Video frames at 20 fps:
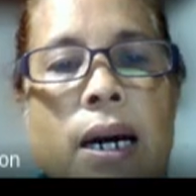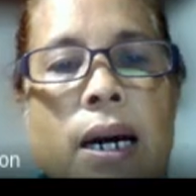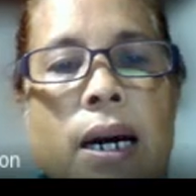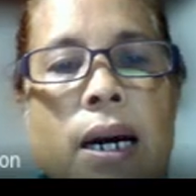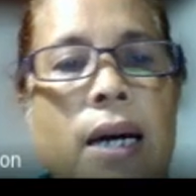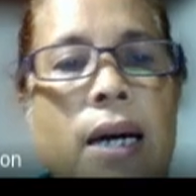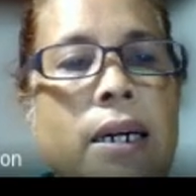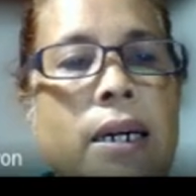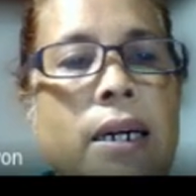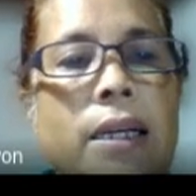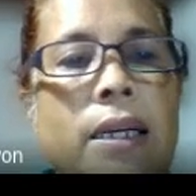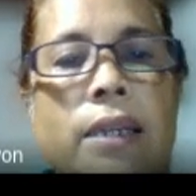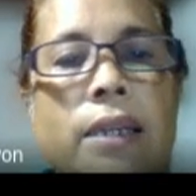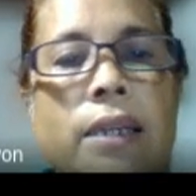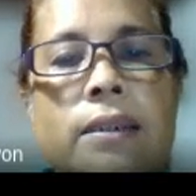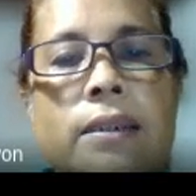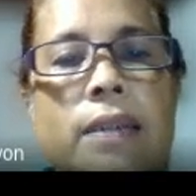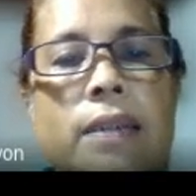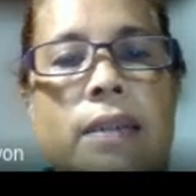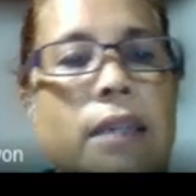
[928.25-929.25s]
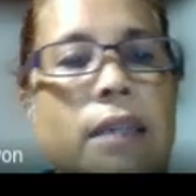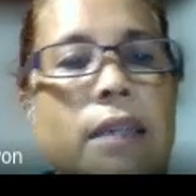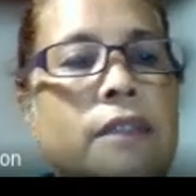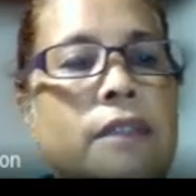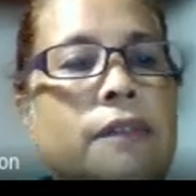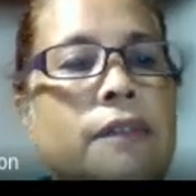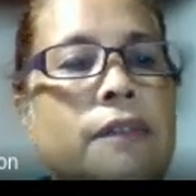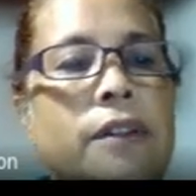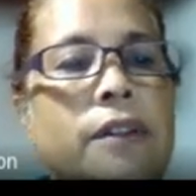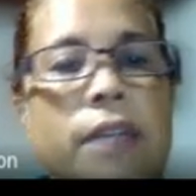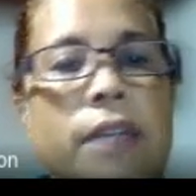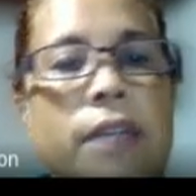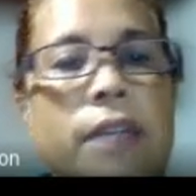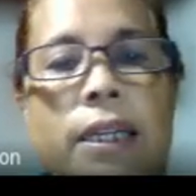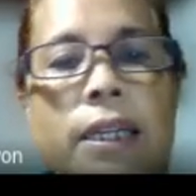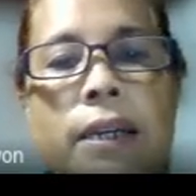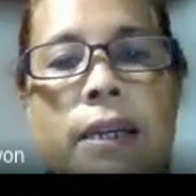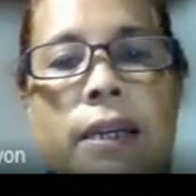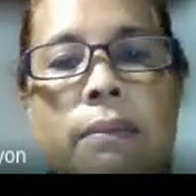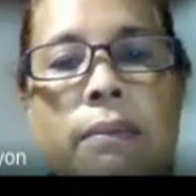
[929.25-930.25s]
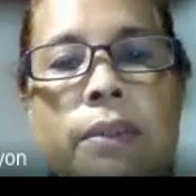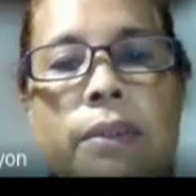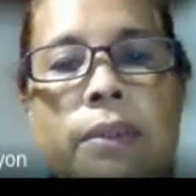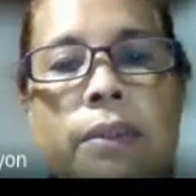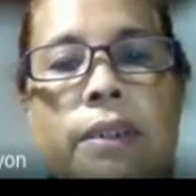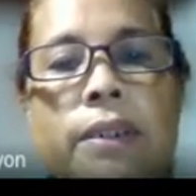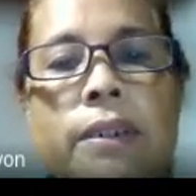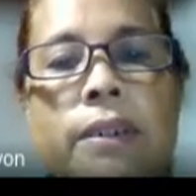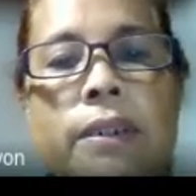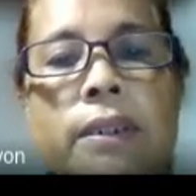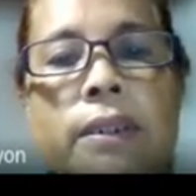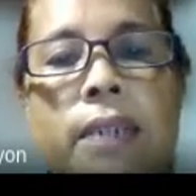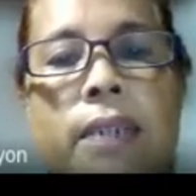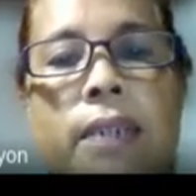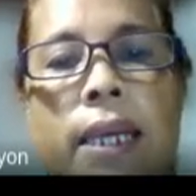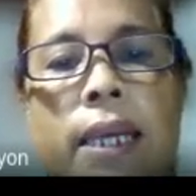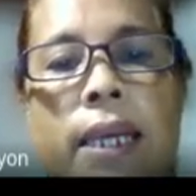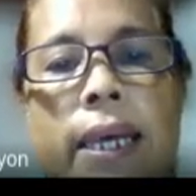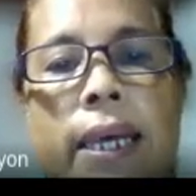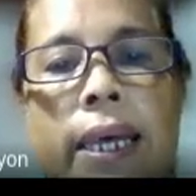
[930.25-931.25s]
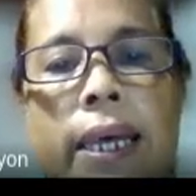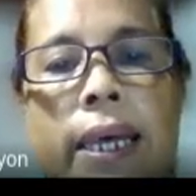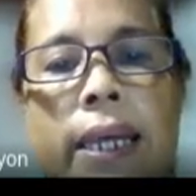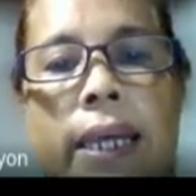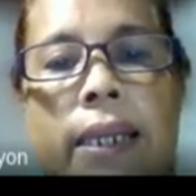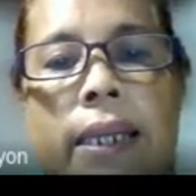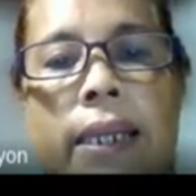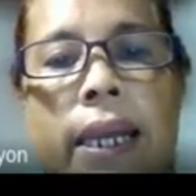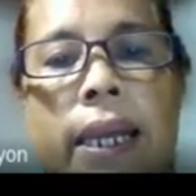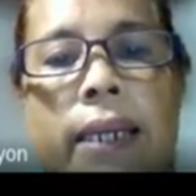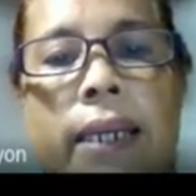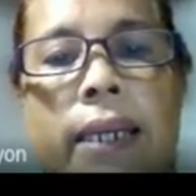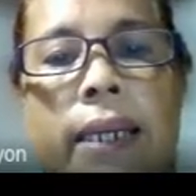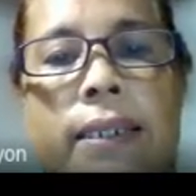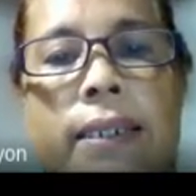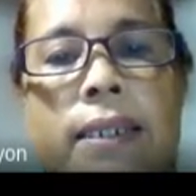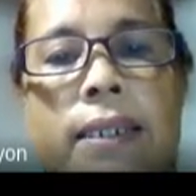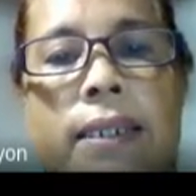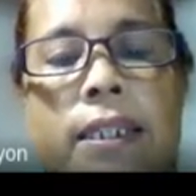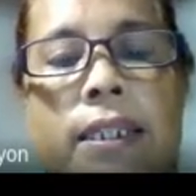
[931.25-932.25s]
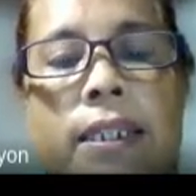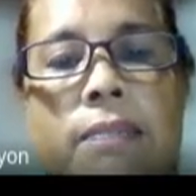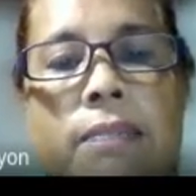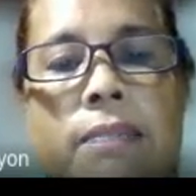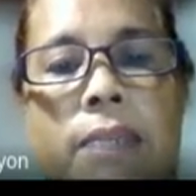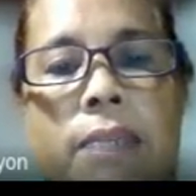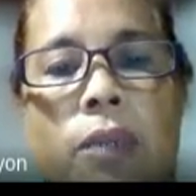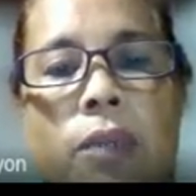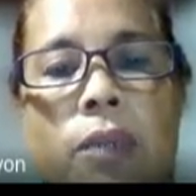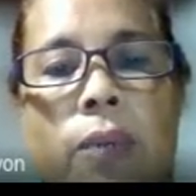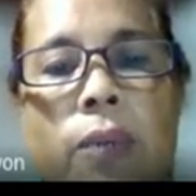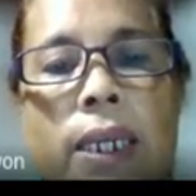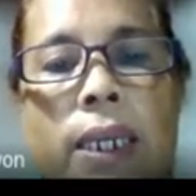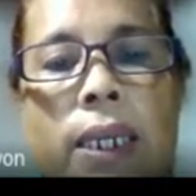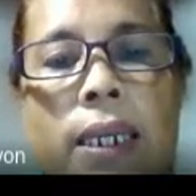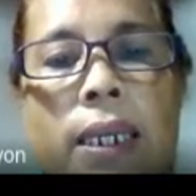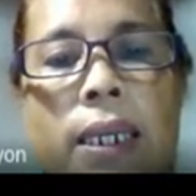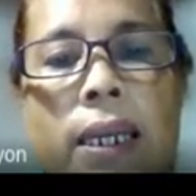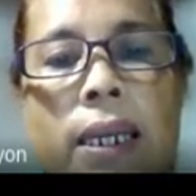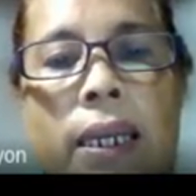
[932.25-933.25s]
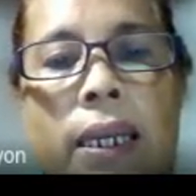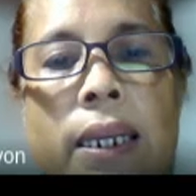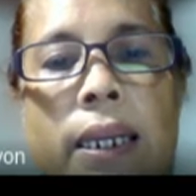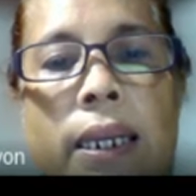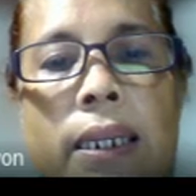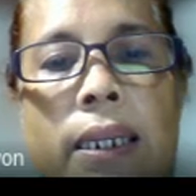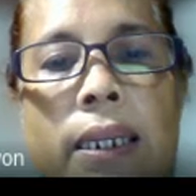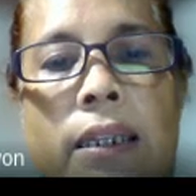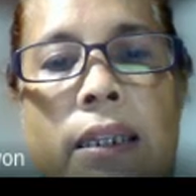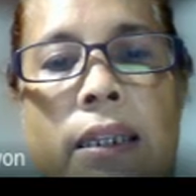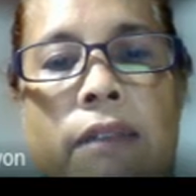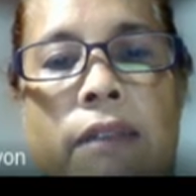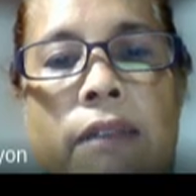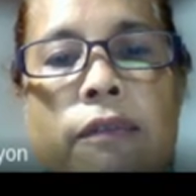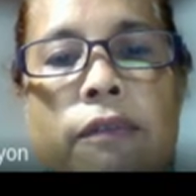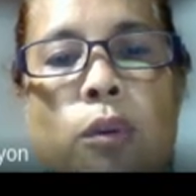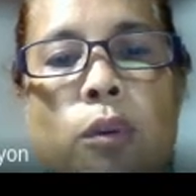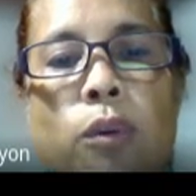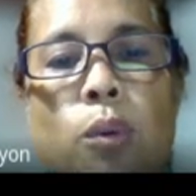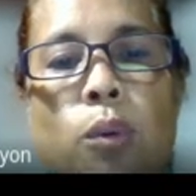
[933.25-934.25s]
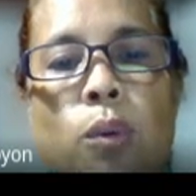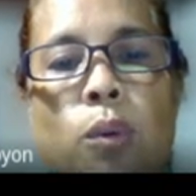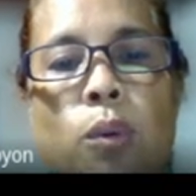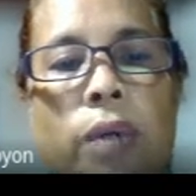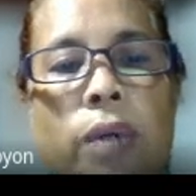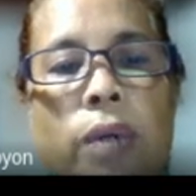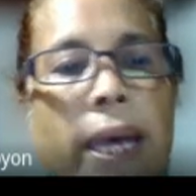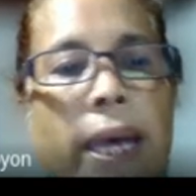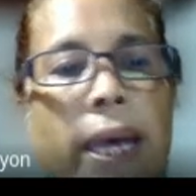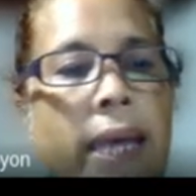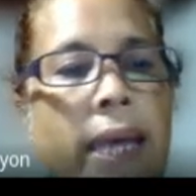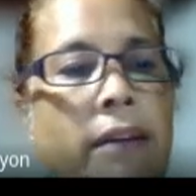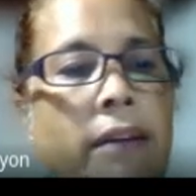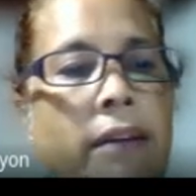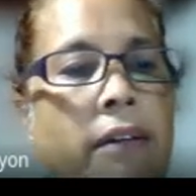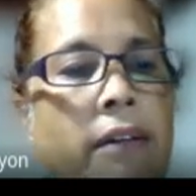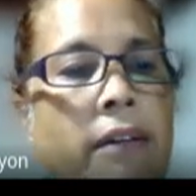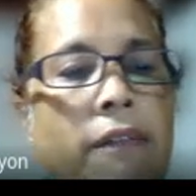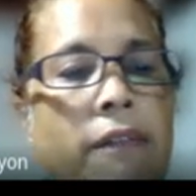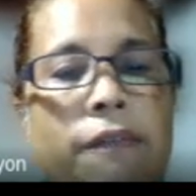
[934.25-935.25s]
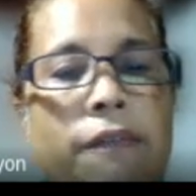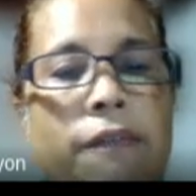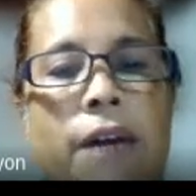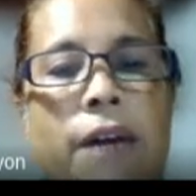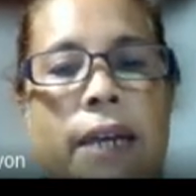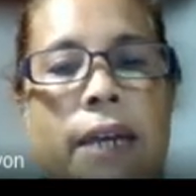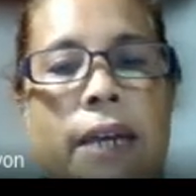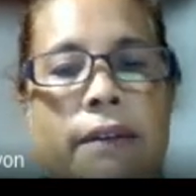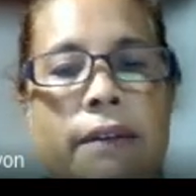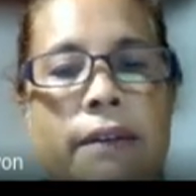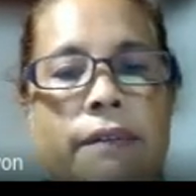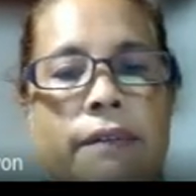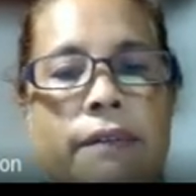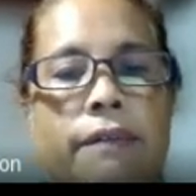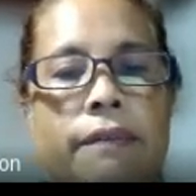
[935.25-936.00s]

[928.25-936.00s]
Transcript: R stands for real numbers and x is between -2 and 5.